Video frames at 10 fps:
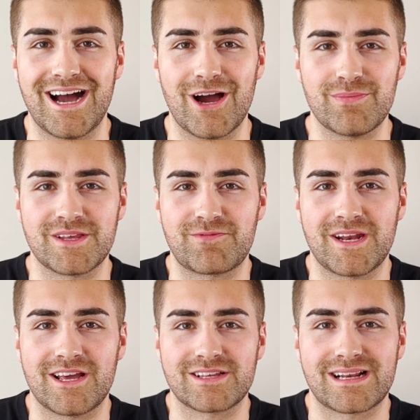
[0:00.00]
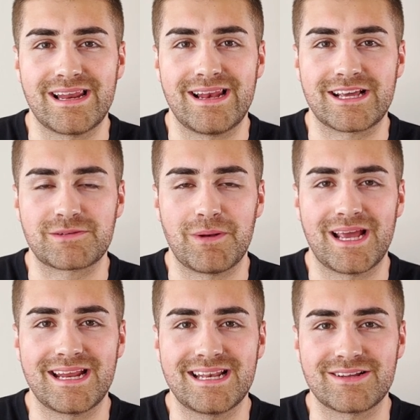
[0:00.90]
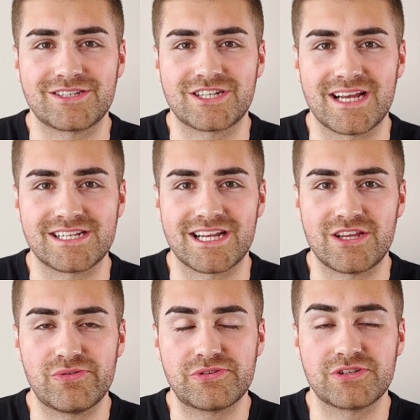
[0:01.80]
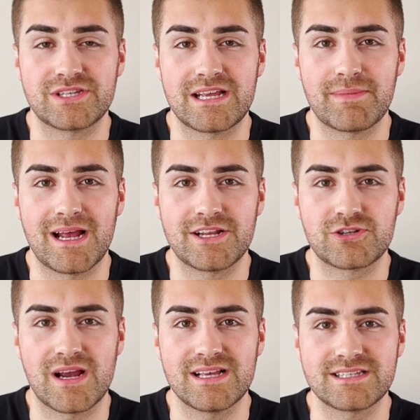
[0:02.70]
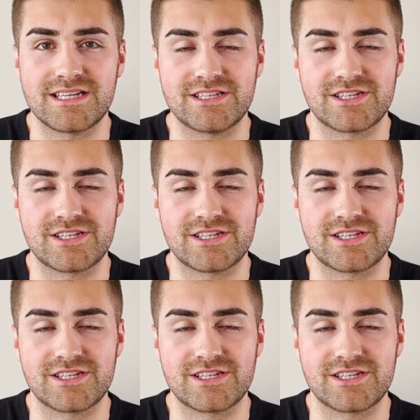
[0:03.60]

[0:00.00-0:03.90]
I hope this video has clearly explained how to change a user's email address in